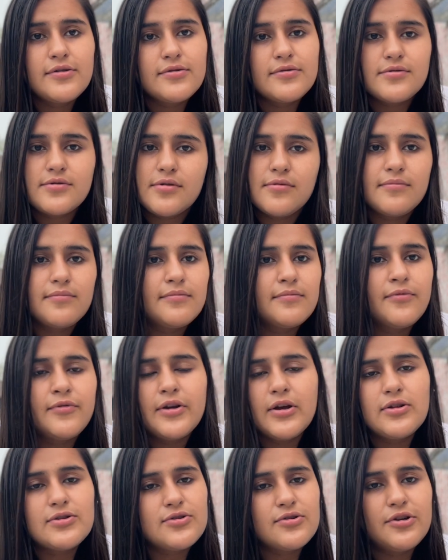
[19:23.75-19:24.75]
So we
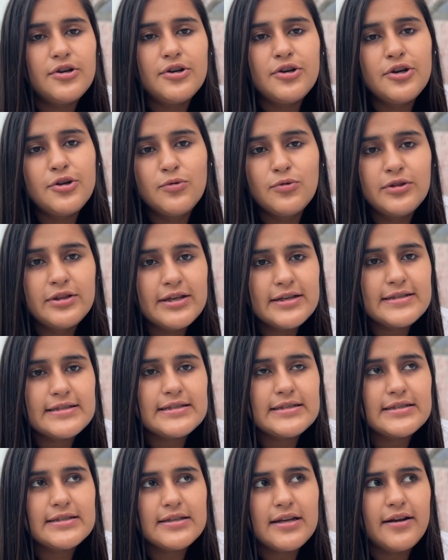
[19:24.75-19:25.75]
also didn't knew
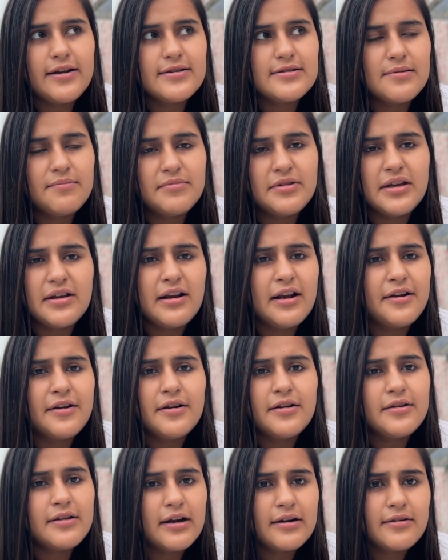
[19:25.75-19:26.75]
this. It is something
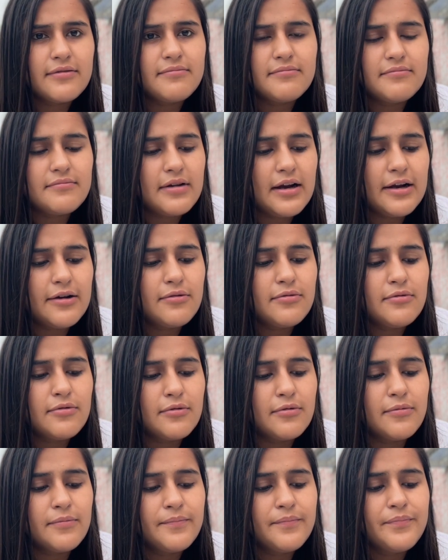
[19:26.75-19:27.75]
related to that. I don't know.